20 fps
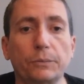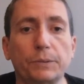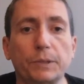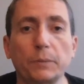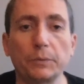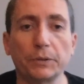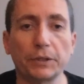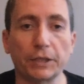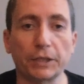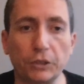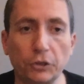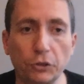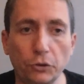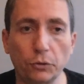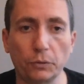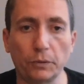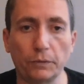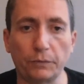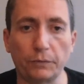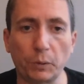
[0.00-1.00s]
someone like
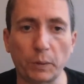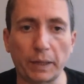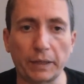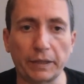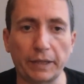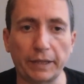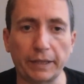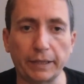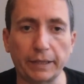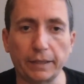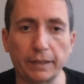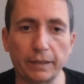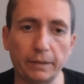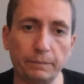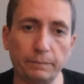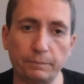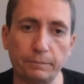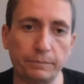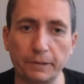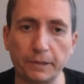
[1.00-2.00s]
you, if you had like
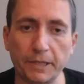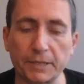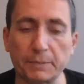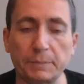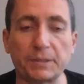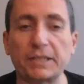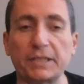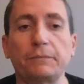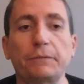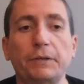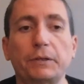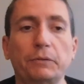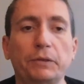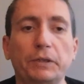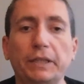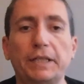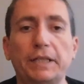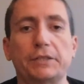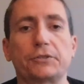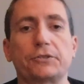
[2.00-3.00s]
a specific
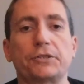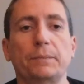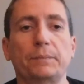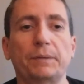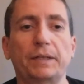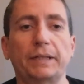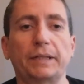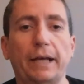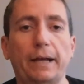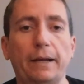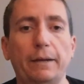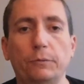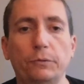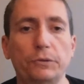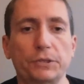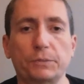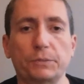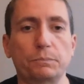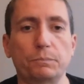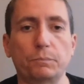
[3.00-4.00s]
release or something that
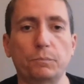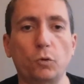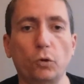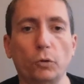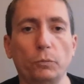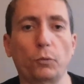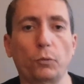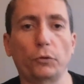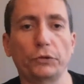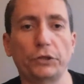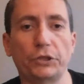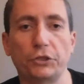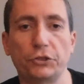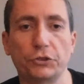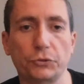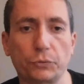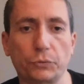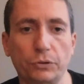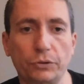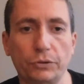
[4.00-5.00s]
was more important than
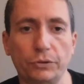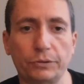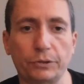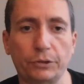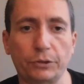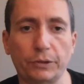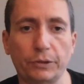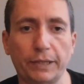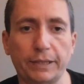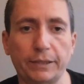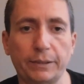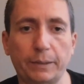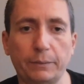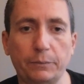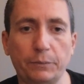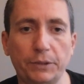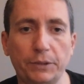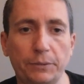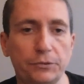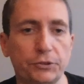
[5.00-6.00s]
usual, or like you had
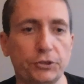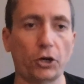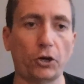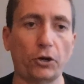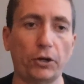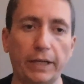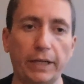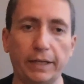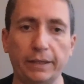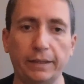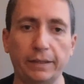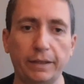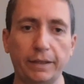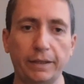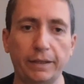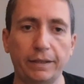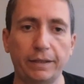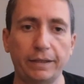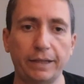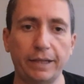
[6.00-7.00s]
one that was charting
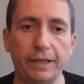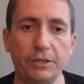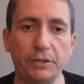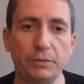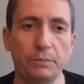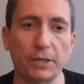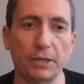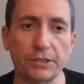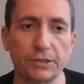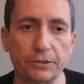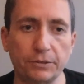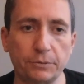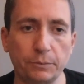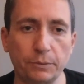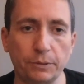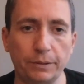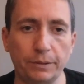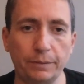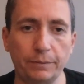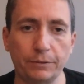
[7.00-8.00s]
and you messaged
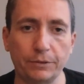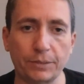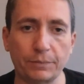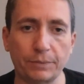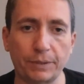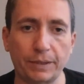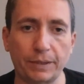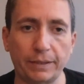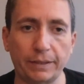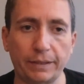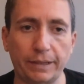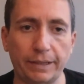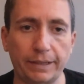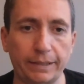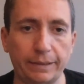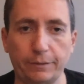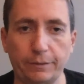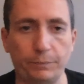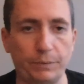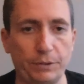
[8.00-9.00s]
me or something, like
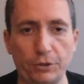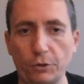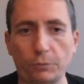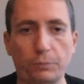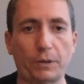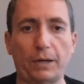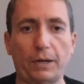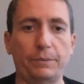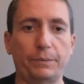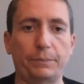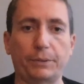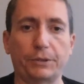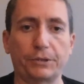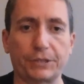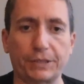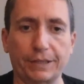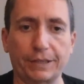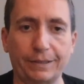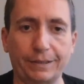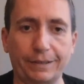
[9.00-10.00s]
it'd be no problem to
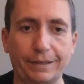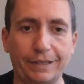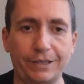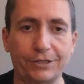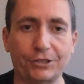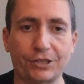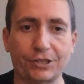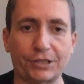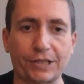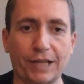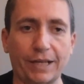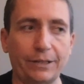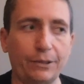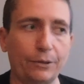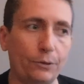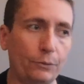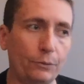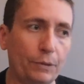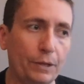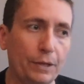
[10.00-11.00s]
post it. It's just, I
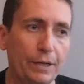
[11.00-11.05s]
don't